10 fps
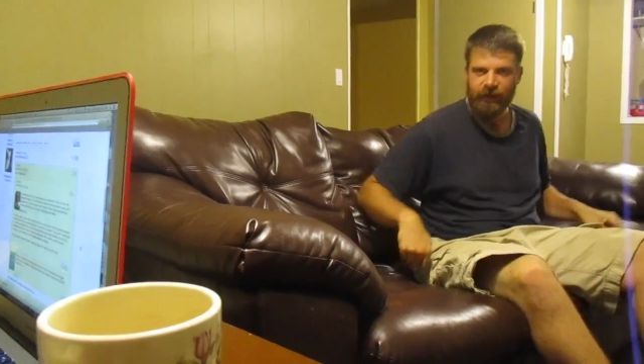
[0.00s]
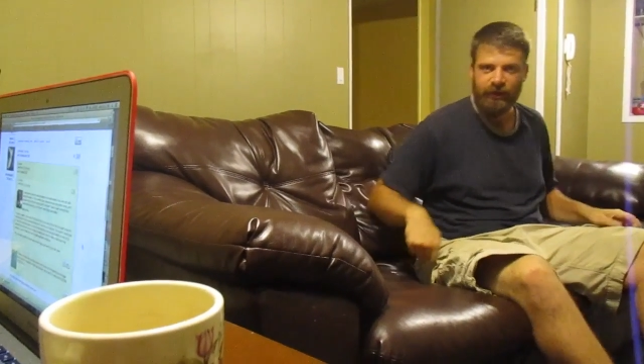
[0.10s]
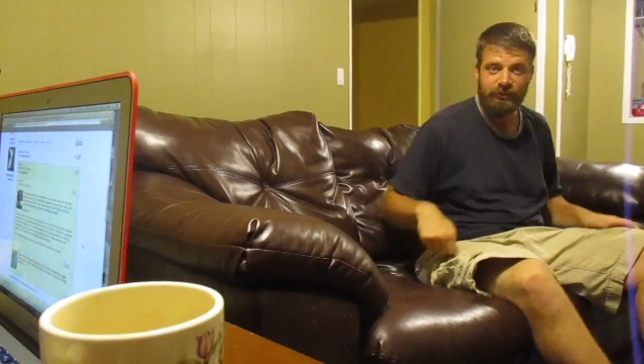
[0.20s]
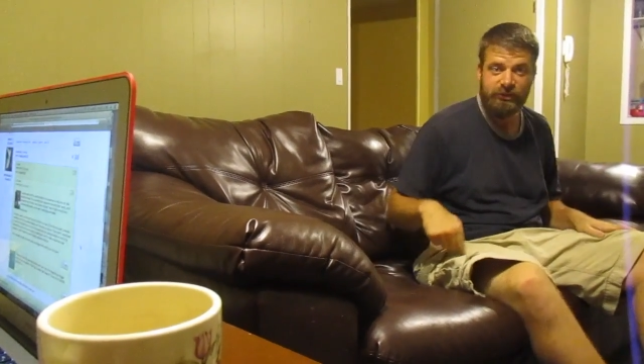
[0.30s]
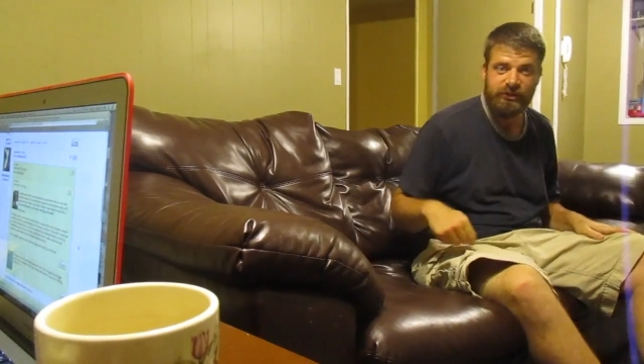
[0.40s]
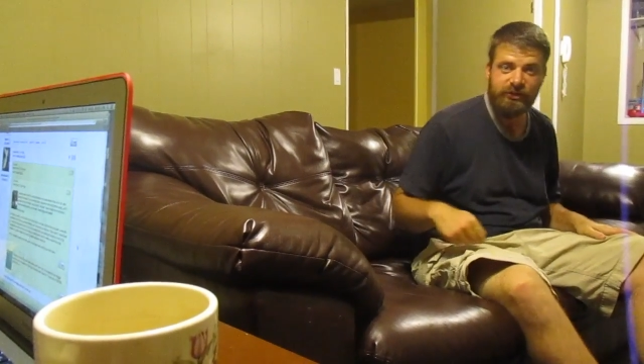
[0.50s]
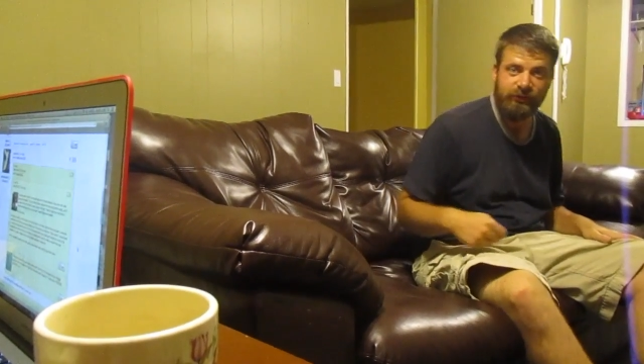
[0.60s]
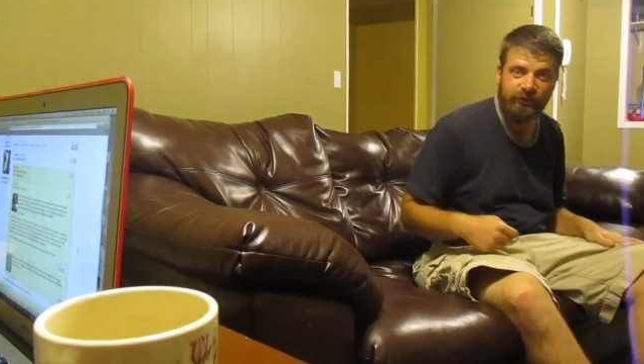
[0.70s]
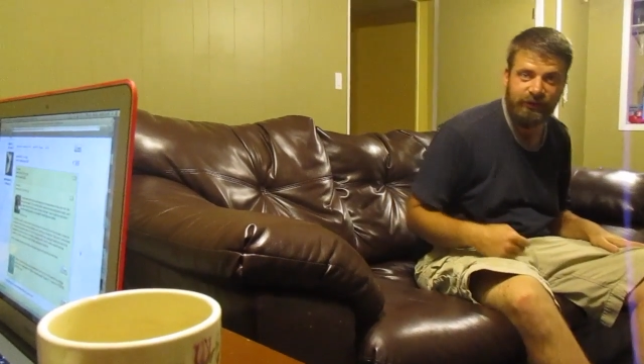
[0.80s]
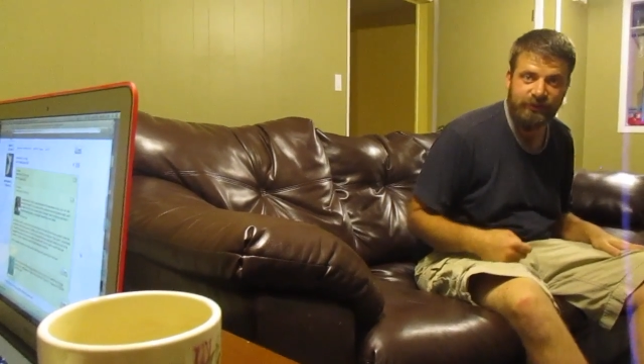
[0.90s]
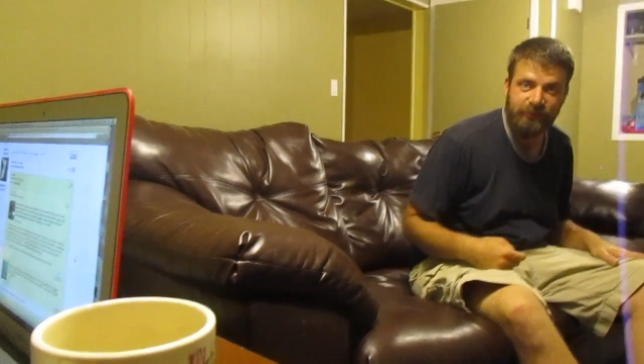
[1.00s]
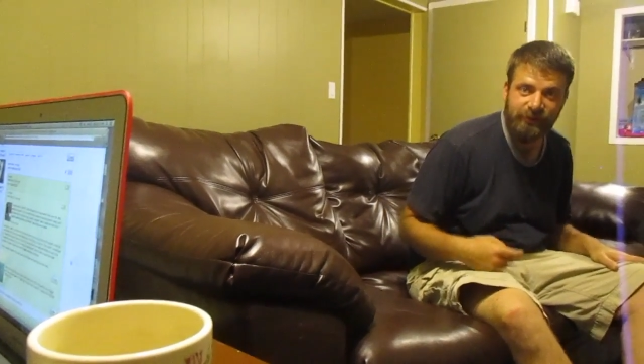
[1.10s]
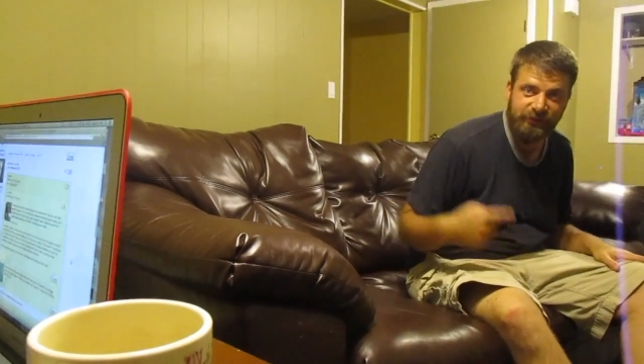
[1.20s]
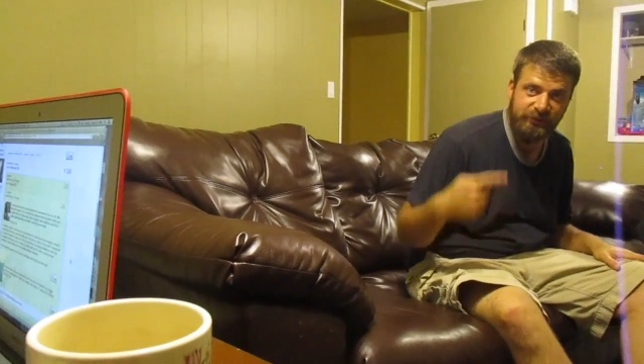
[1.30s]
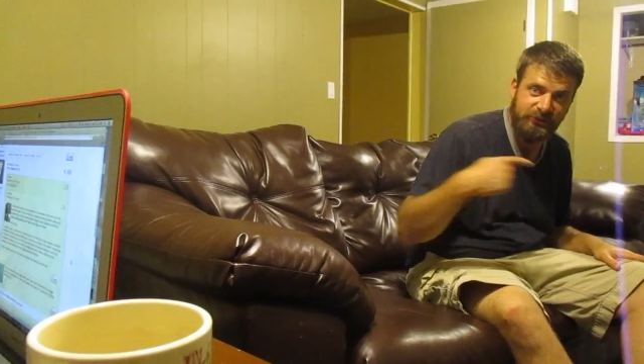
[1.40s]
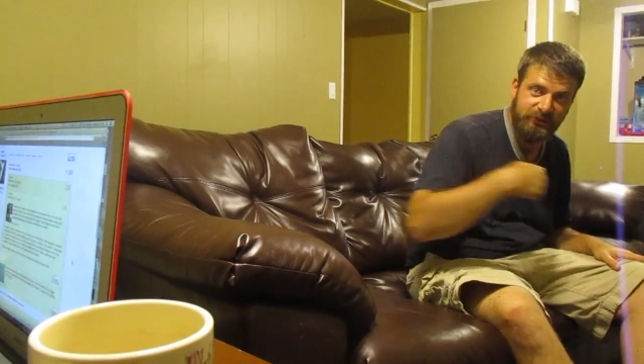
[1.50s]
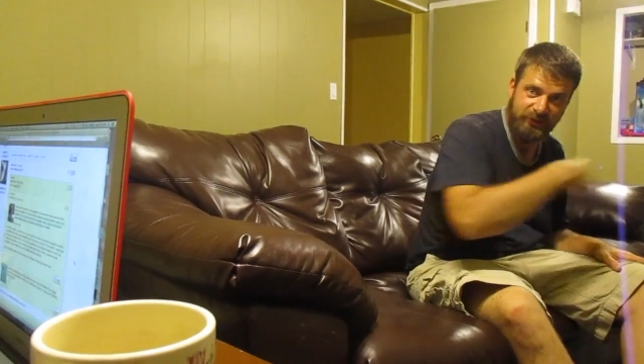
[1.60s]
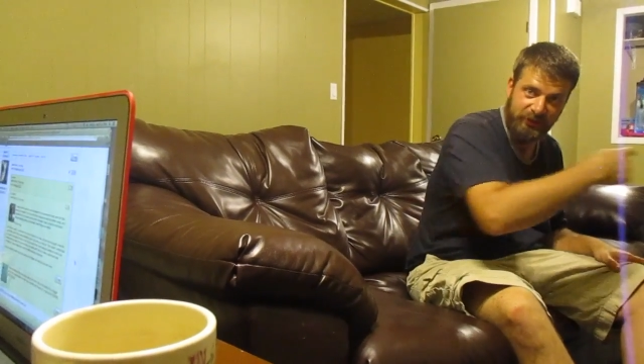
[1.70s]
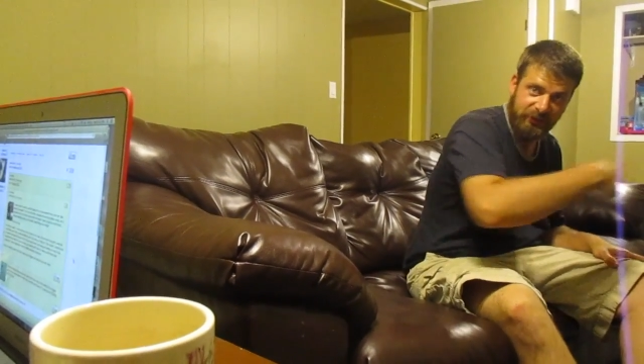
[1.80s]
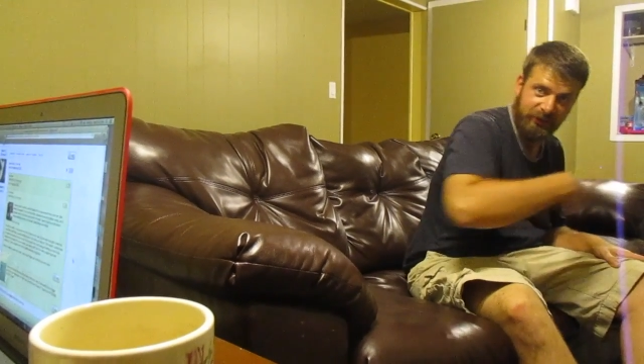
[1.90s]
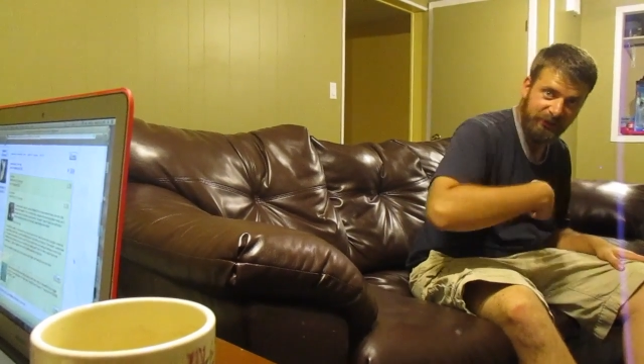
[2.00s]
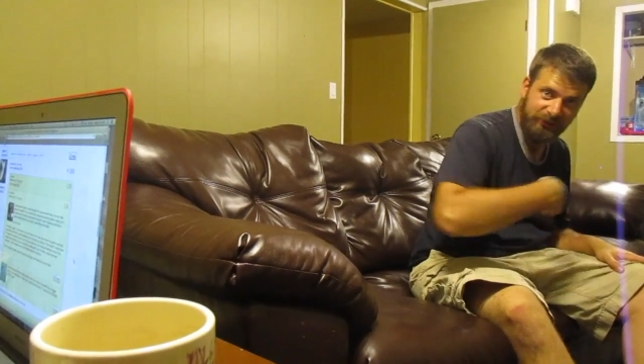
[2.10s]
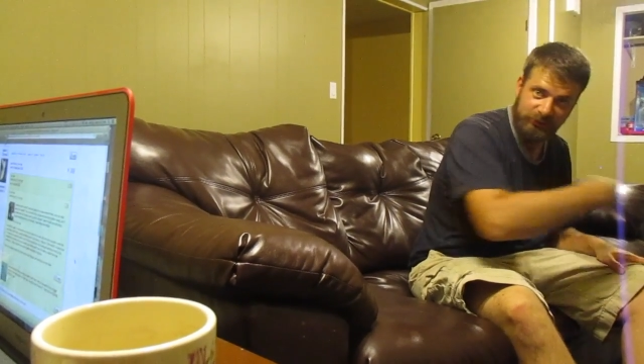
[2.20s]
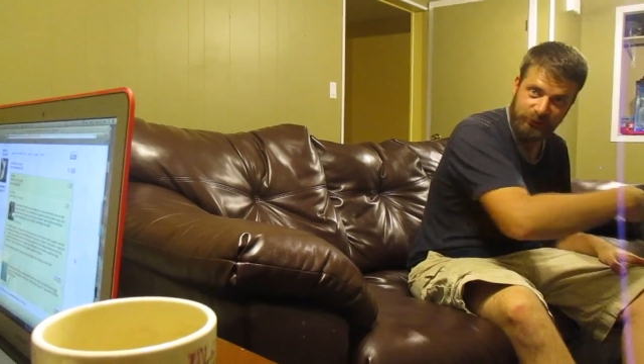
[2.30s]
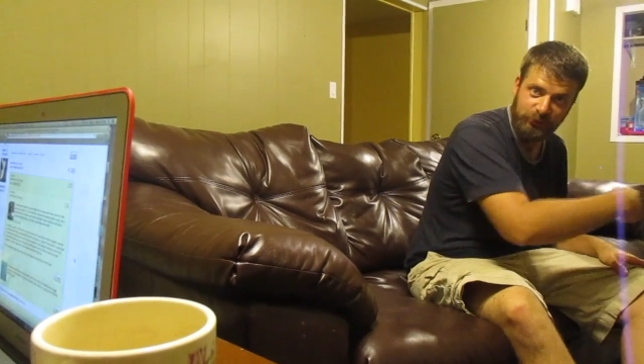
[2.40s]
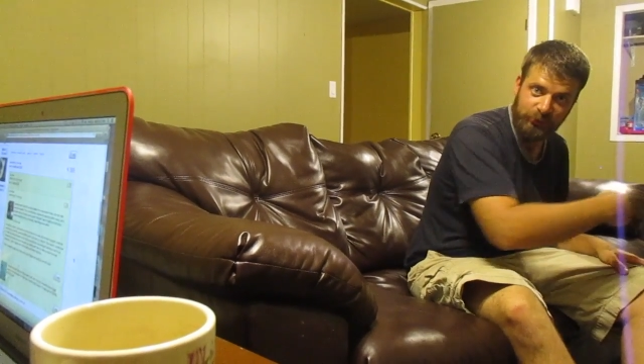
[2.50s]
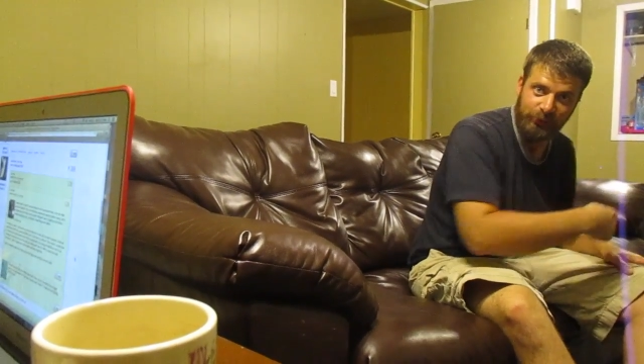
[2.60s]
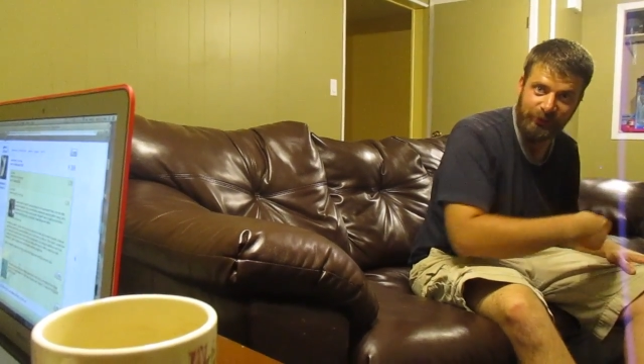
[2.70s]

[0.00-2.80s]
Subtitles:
I would still recommend sitting in the other two.